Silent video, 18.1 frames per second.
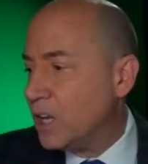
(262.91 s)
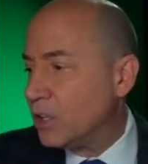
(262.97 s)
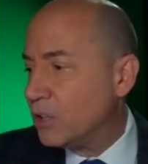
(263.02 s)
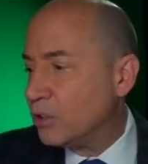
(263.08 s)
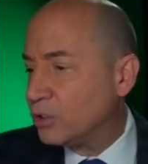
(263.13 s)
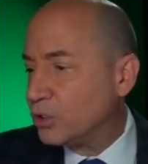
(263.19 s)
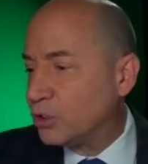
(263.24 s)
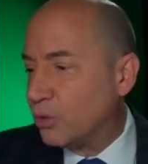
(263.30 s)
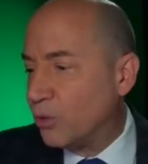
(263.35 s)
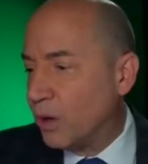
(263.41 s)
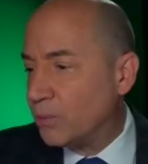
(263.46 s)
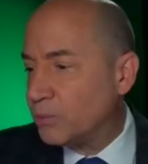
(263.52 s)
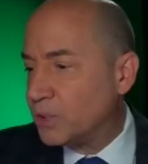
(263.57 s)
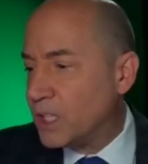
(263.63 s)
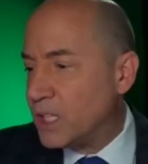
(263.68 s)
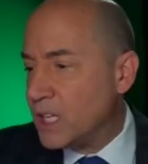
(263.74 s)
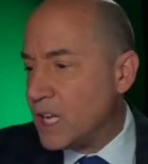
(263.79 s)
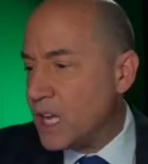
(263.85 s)
Your
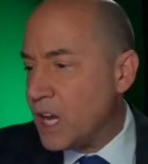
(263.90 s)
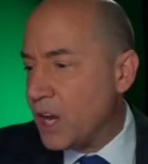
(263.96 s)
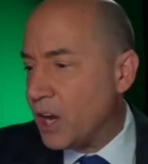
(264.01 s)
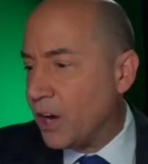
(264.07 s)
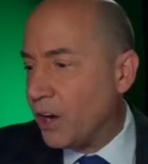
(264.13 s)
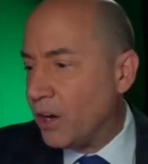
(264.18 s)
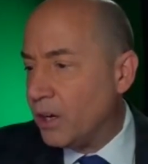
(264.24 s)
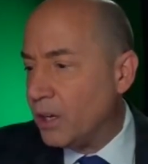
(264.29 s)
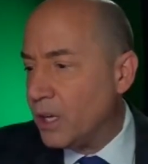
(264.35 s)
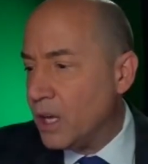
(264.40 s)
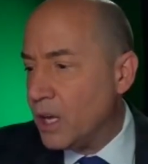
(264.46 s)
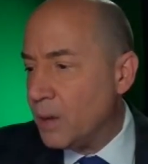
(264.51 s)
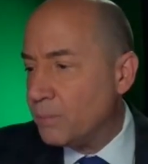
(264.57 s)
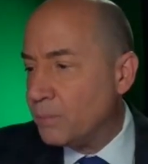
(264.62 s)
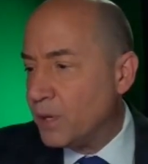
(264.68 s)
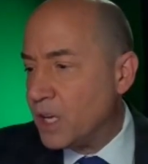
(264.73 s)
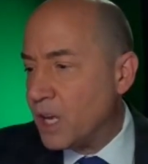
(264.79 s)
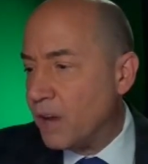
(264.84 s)
storm's in here,
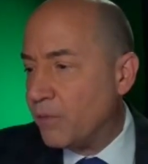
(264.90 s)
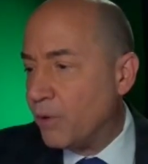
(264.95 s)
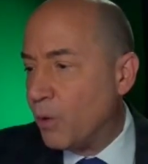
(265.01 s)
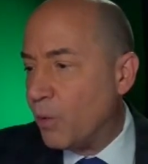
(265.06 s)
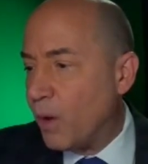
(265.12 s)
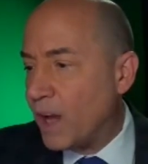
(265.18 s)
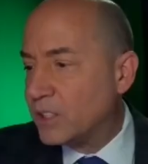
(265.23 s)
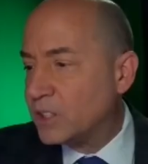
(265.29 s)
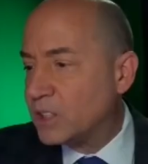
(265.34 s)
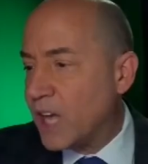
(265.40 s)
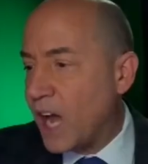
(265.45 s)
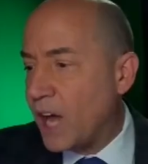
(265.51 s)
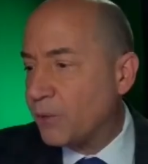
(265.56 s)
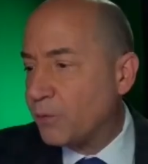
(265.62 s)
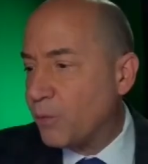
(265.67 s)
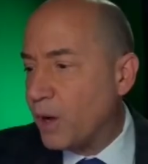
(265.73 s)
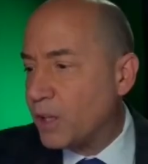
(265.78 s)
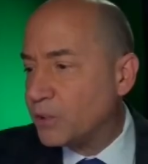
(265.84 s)
but you have a
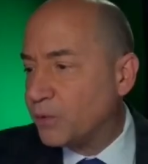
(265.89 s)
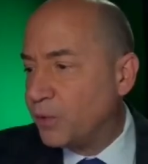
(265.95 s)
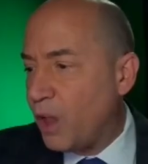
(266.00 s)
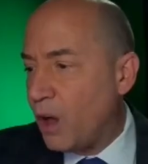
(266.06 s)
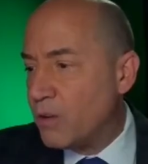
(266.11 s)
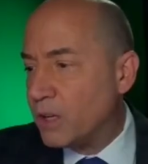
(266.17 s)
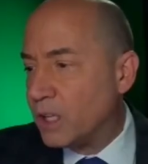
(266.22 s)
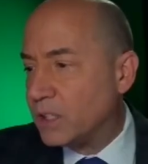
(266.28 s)
west-southwest flow,